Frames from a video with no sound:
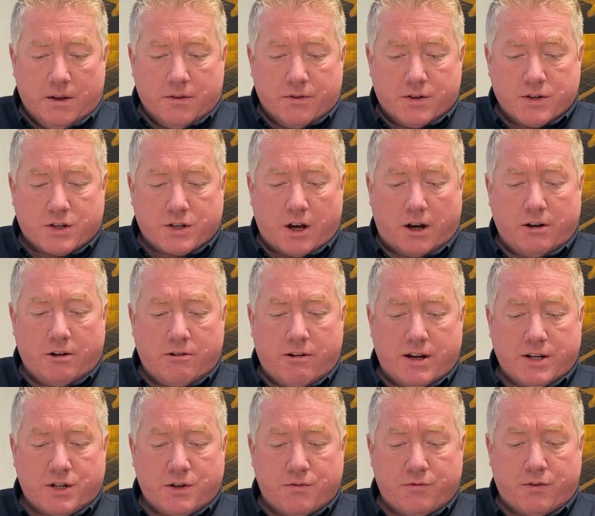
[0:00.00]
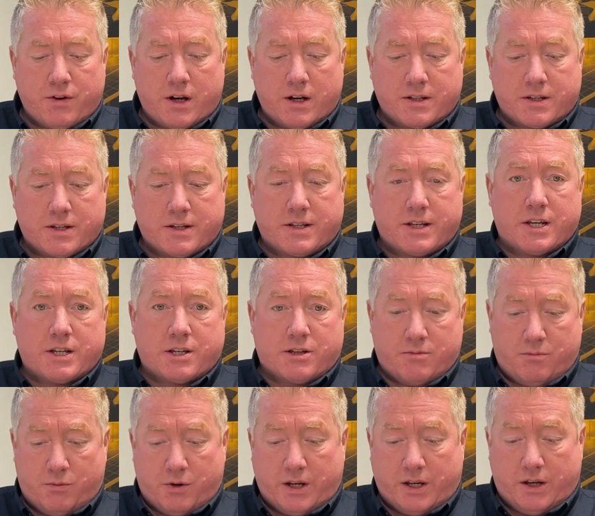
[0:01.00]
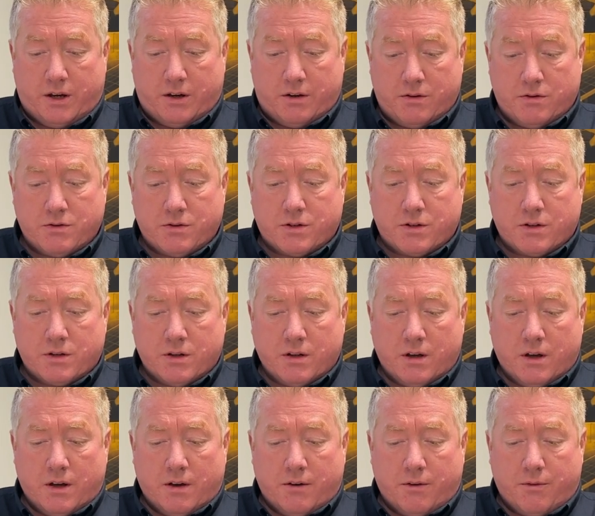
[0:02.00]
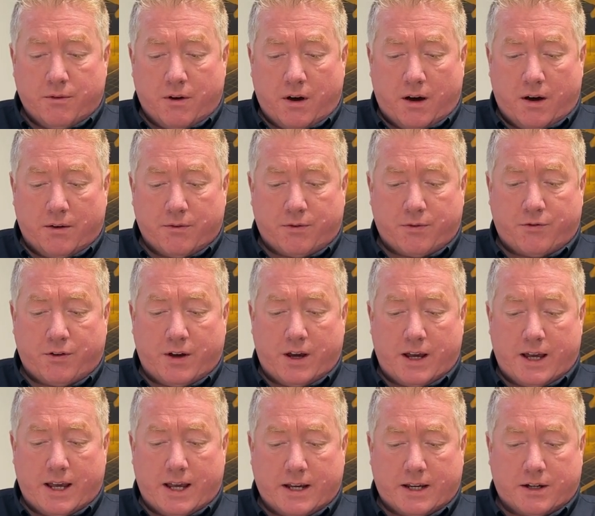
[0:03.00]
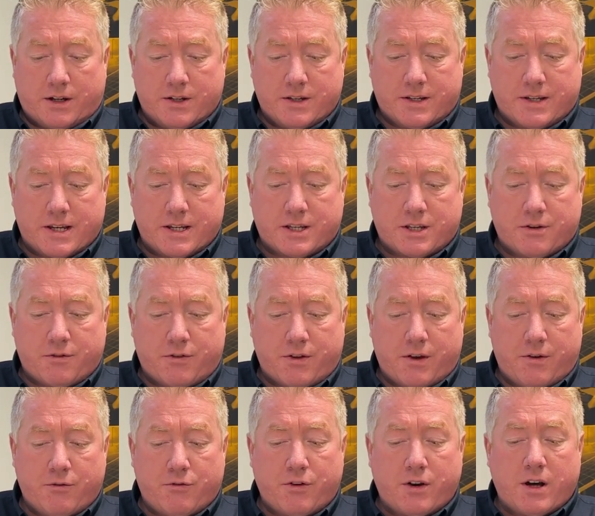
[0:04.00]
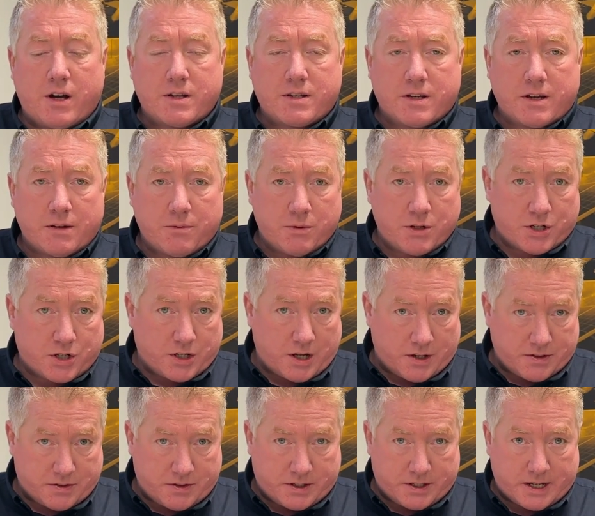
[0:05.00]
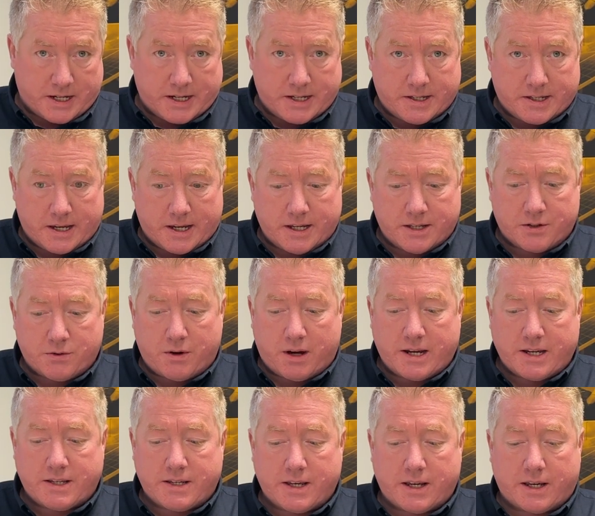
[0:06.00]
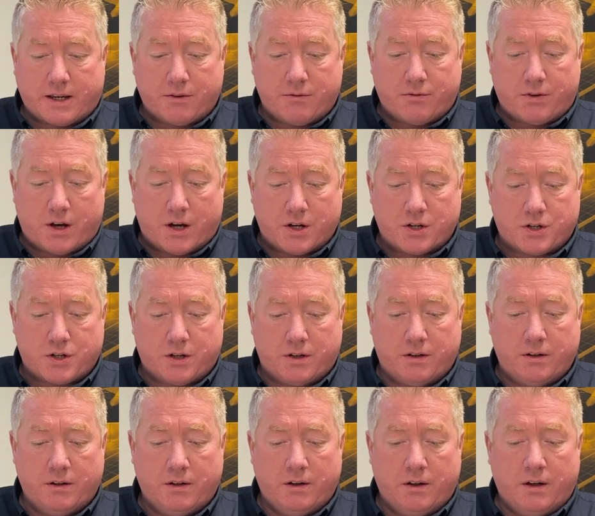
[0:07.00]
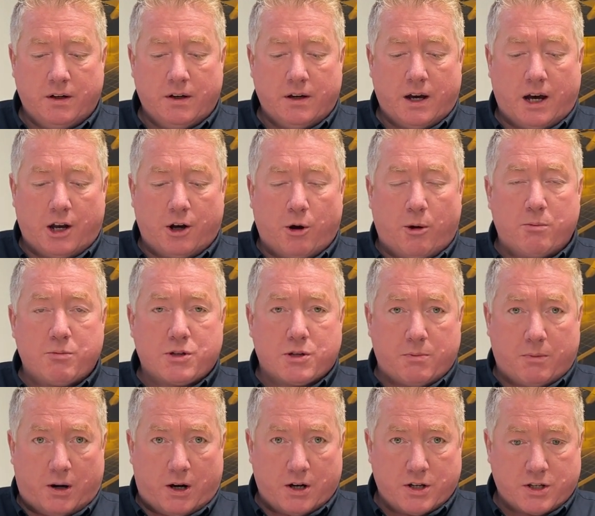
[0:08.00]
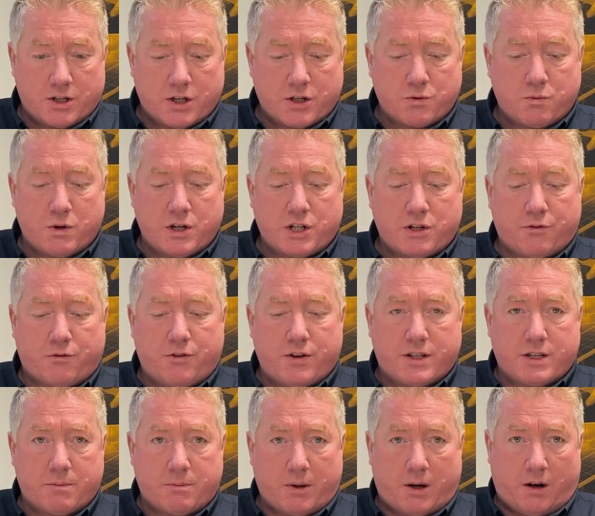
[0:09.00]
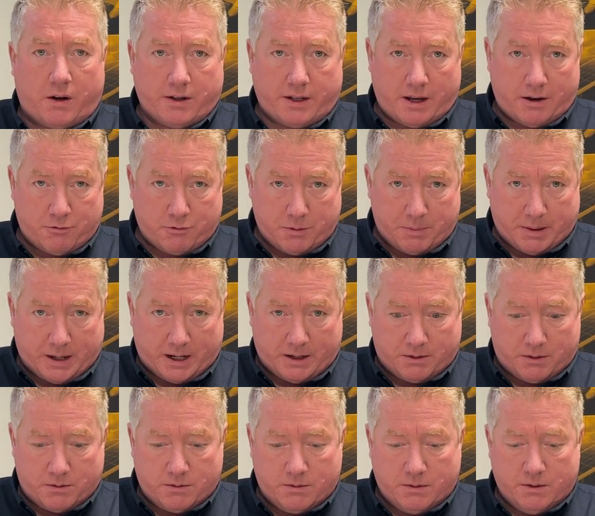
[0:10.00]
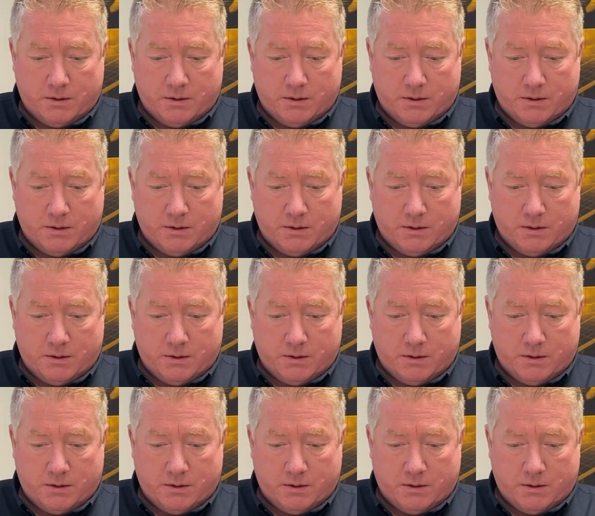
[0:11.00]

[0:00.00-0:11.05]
The solar edge inverter system we use, it consists of the inverter, which does the DC to AC conversion, and optimizers, which are fitted behind every panel.